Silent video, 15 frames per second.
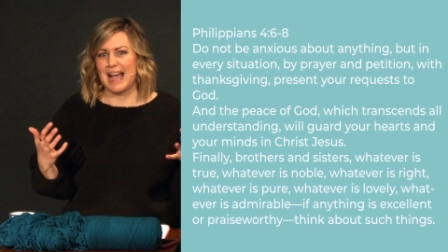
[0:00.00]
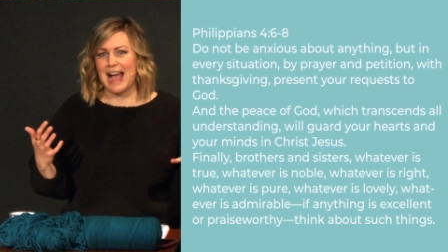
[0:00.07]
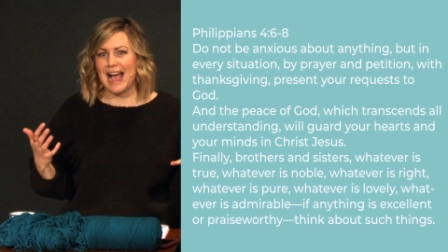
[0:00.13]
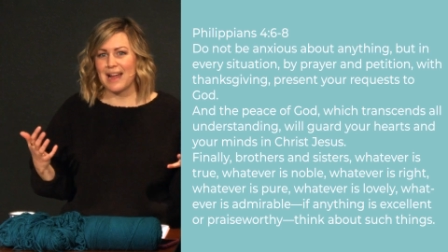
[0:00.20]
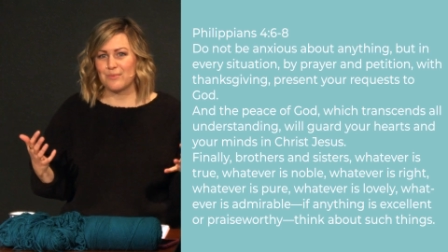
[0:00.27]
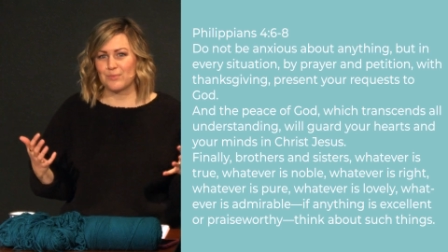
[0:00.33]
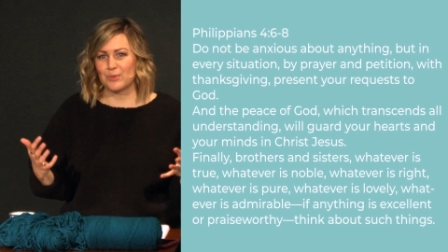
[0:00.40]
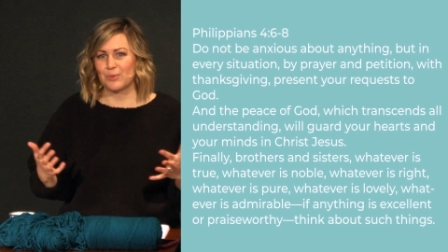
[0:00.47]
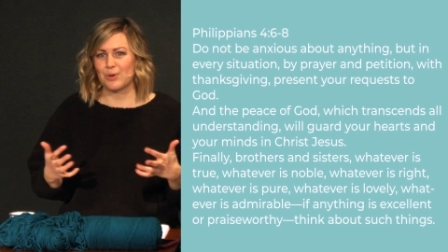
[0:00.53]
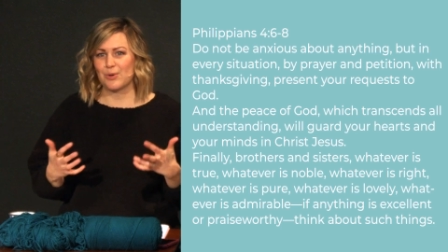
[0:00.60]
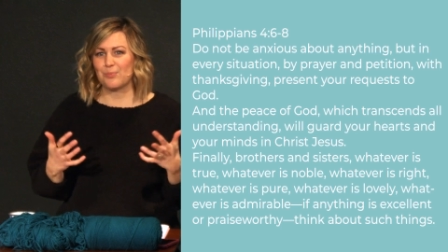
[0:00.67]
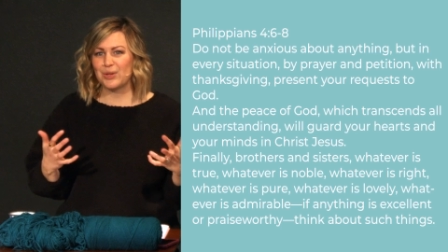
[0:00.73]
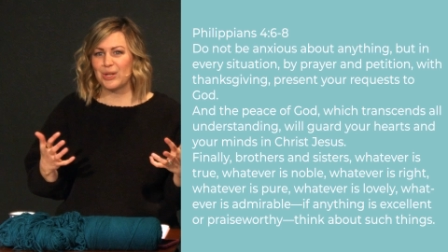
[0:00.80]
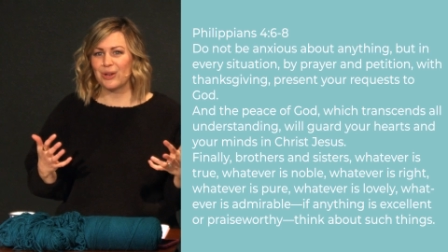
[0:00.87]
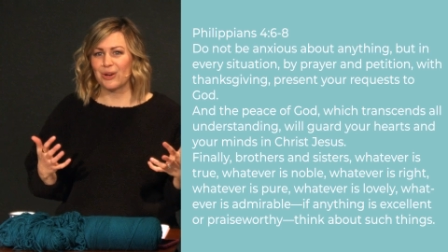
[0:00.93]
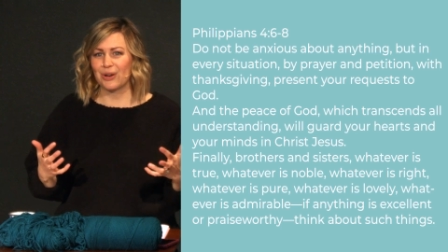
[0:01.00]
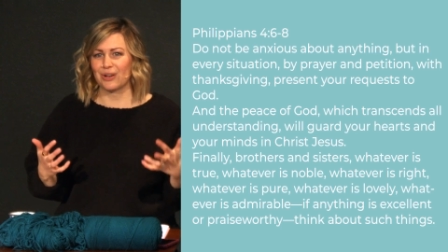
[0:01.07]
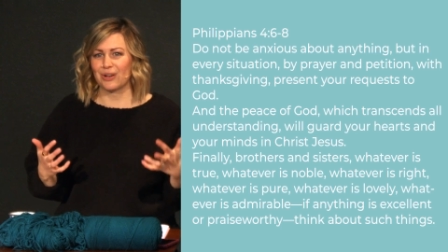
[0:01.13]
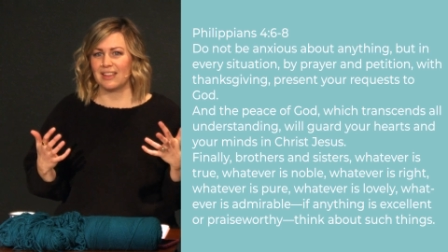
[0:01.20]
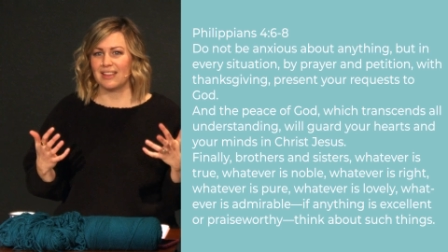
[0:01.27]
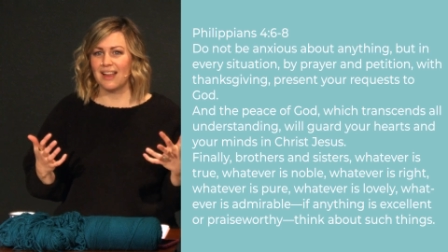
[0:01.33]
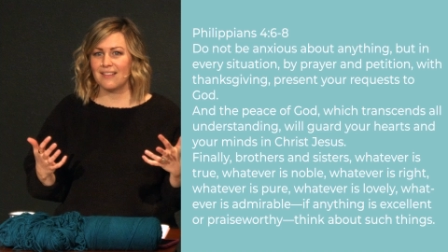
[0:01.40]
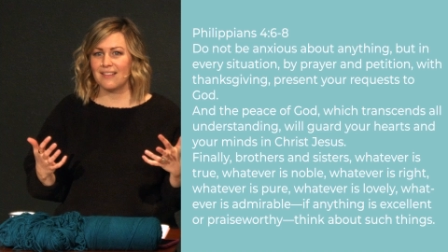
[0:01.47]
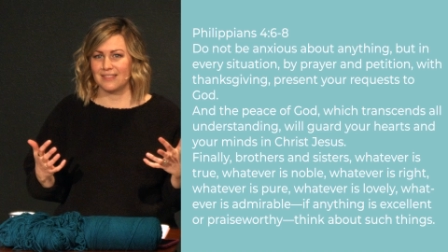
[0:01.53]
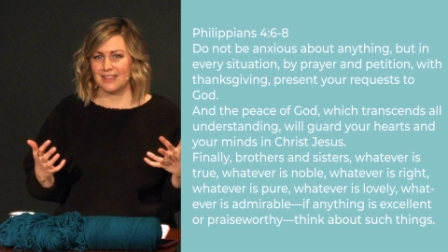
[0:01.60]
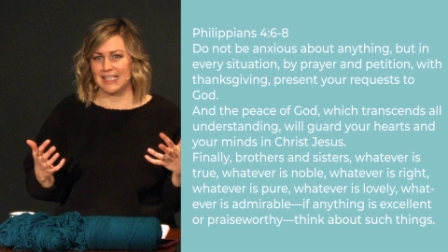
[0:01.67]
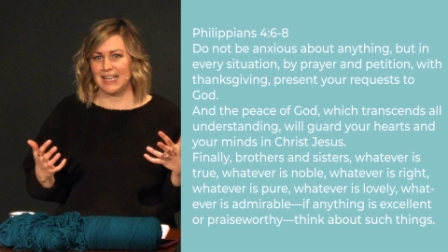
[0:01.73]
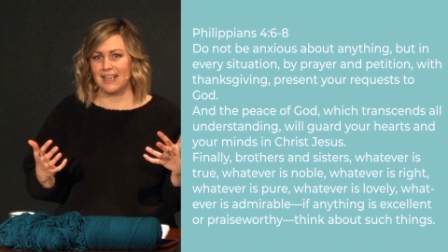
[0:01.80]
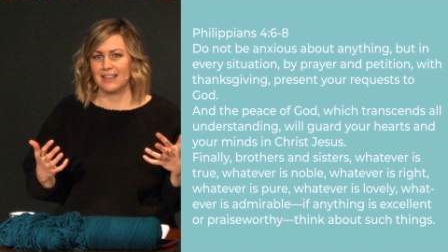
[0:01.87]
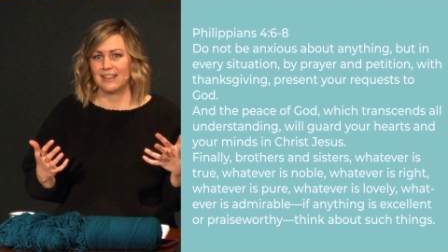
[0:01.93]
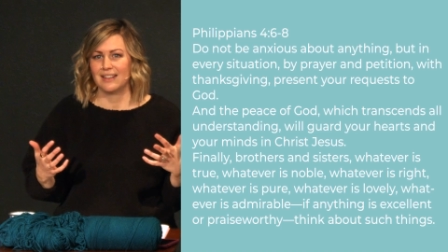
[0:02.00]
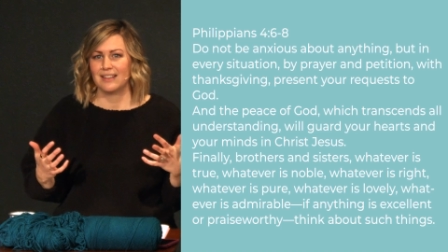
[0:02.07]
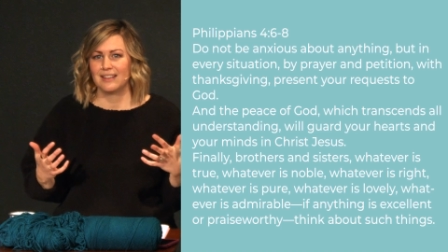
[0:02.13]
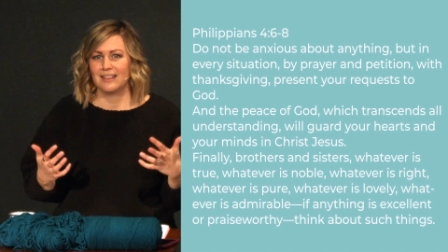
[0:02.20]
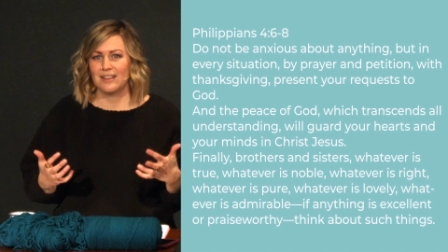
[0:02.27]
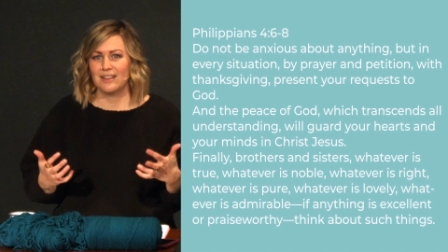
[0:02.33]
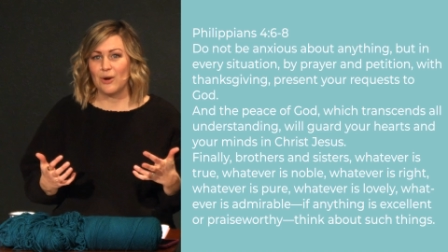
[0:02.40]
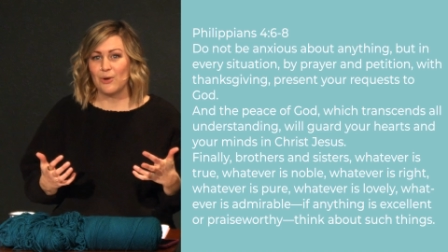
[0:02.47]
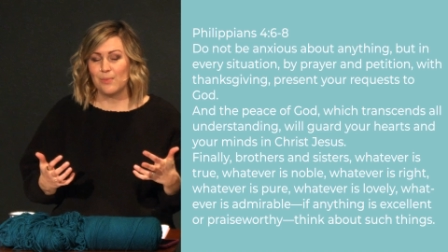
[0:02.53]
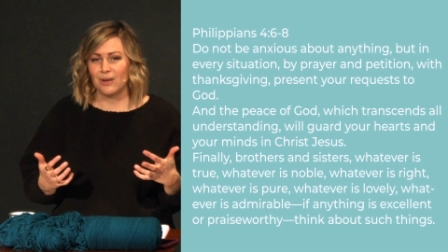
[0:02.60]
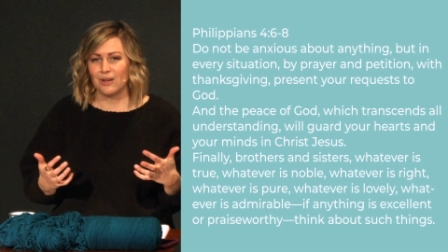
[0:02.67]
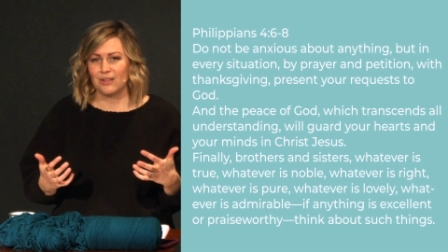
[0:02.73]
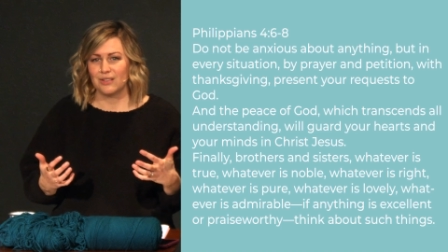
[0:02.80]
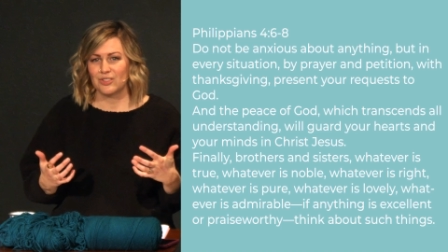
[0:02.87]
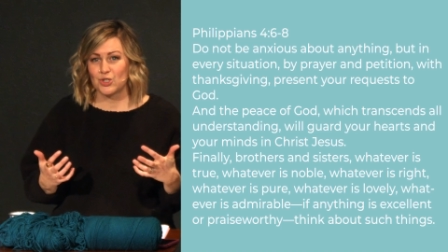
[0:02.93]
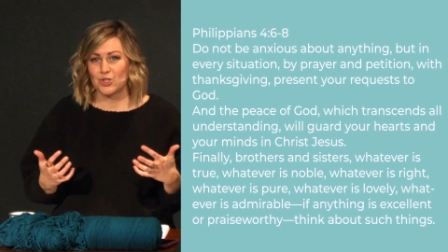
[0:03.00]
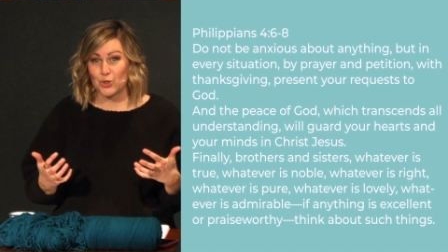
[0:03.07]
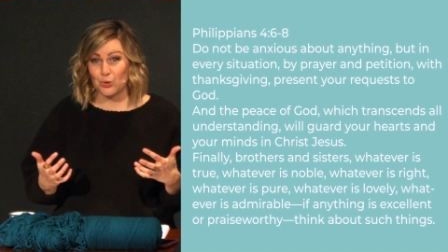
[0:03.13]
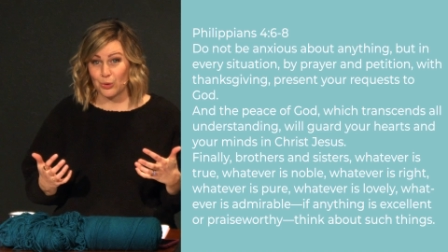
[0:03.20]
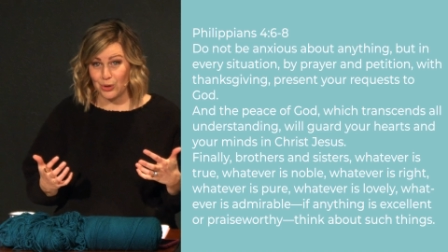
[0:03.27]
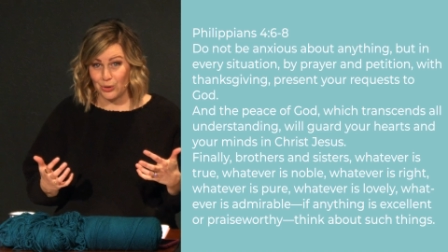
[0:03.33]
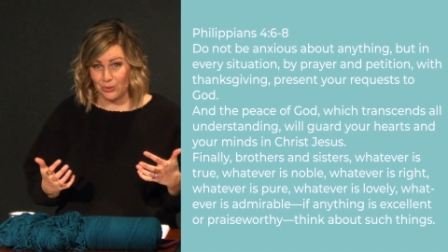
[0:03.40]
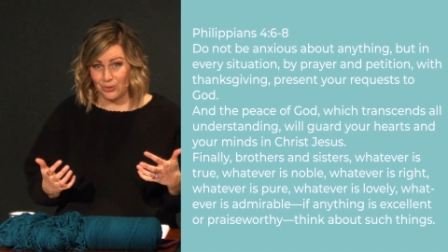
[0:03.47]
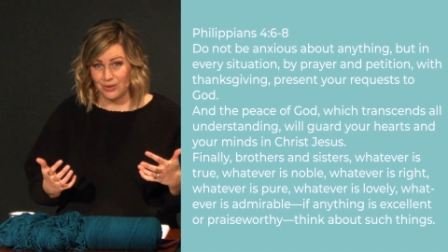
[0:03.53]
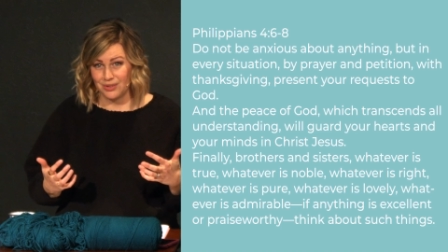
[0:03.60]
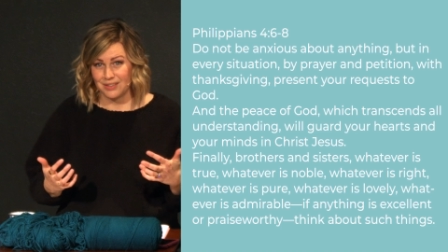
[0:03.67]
admirable, pure, lovely, noble, true.